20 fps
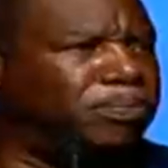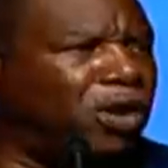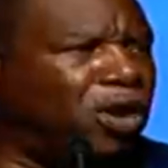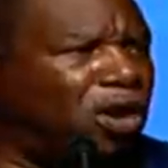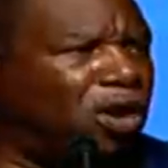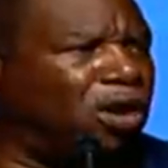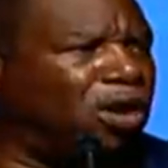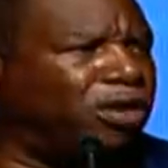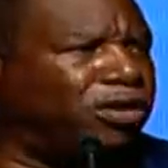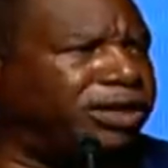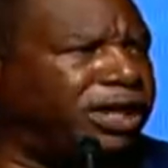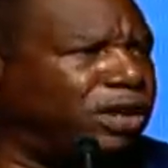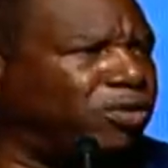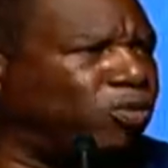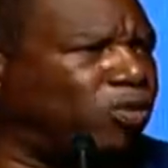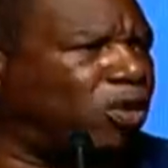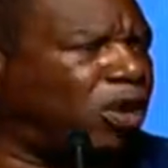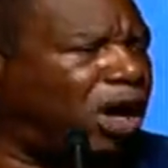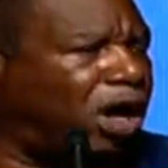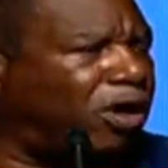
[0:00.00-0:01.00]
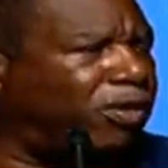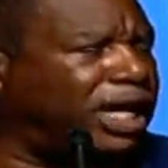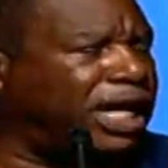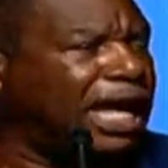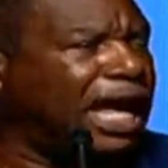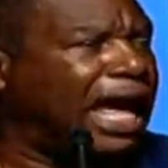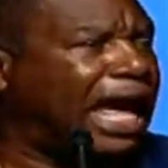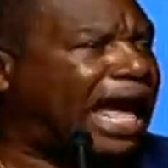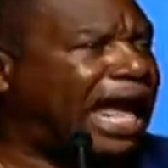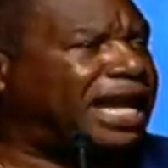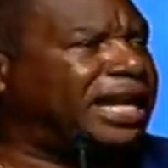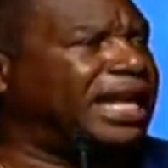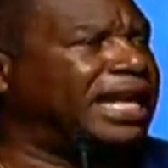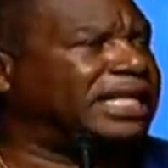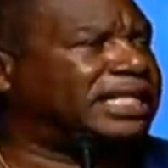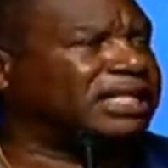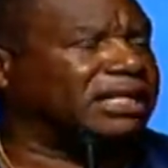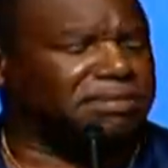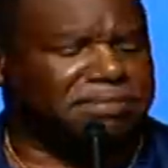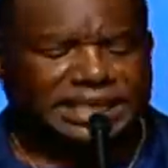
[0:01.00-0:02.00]
pulled and worried, I
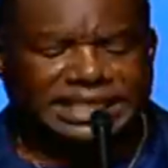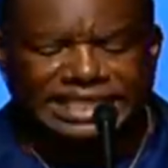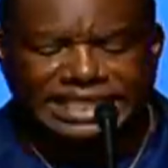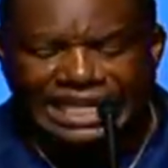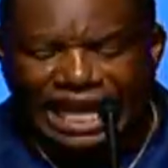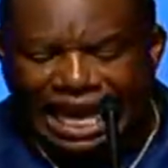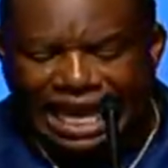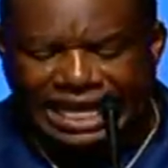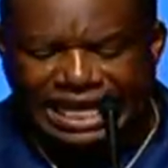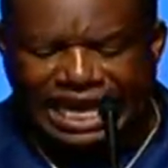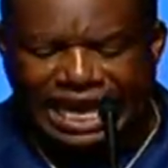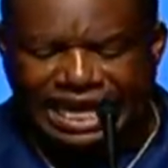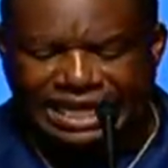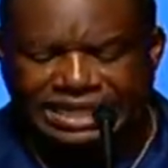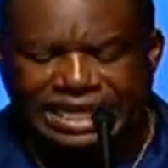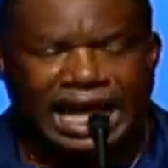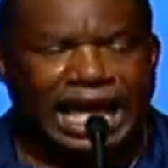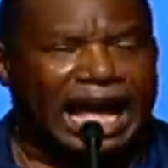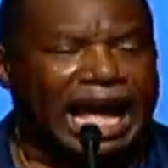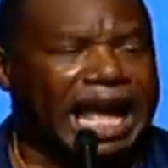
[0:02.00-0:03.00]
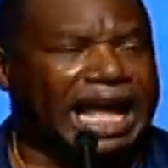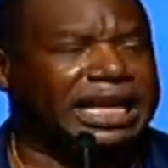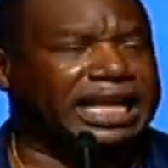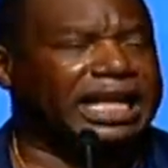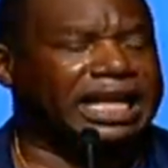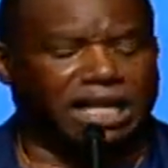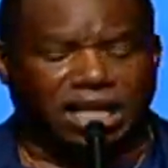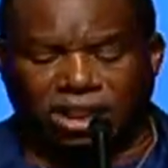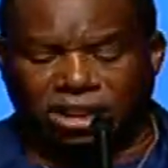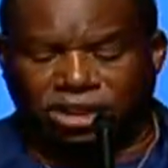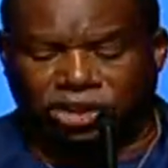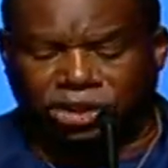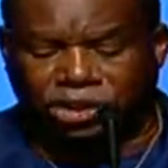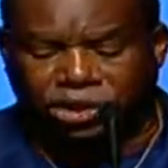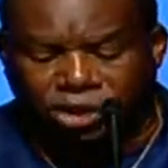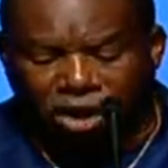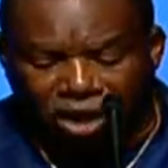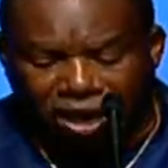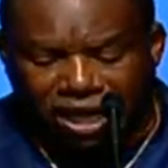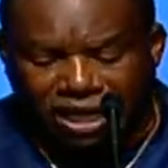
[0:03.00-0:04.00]
need some Xanax. I need a
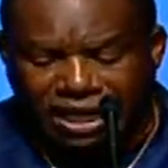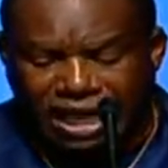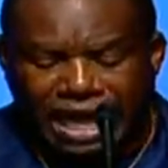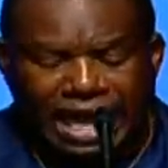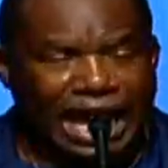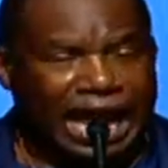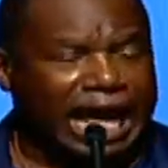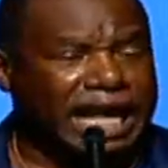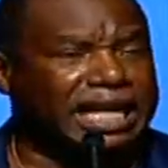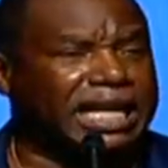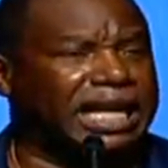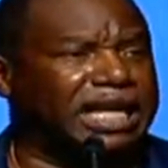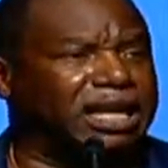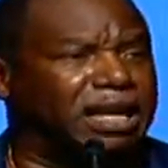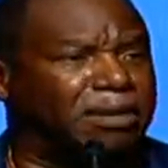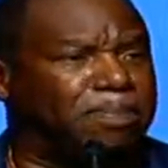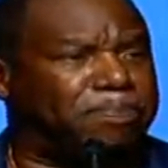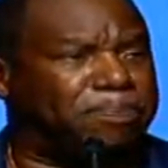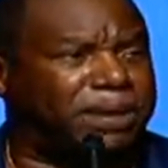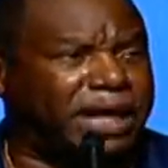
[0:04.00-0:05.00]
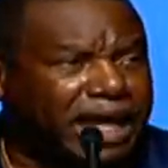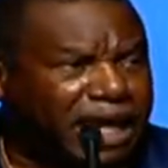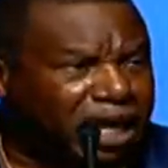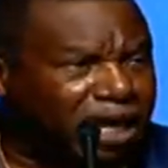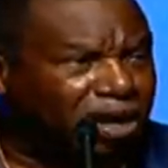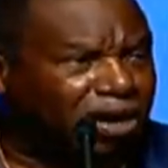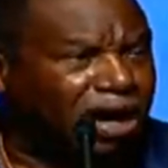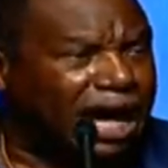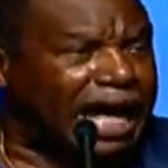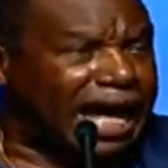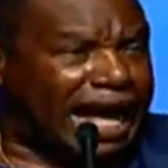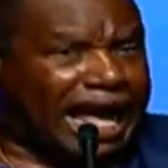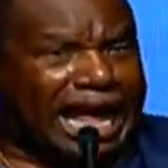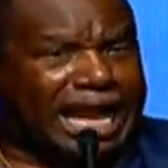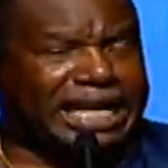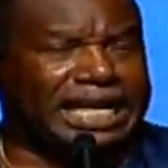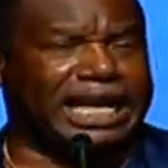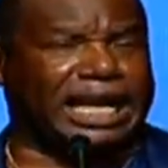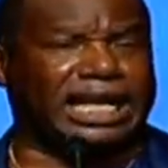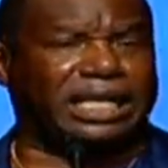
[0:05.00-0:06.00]
joint. I need a pill.
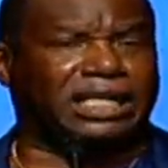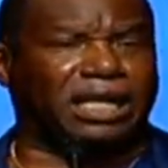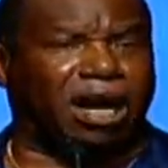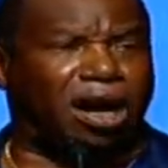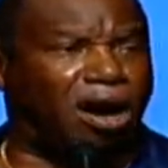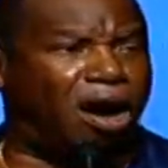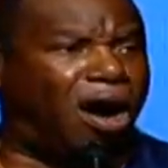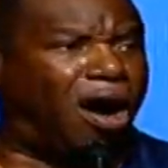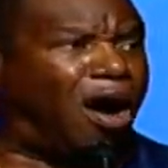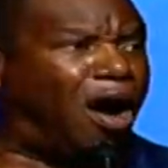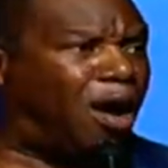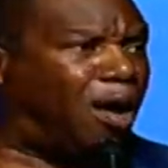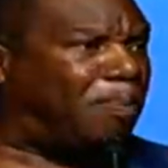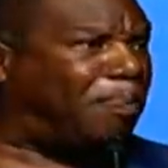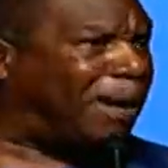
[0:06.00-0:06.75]
I need the whole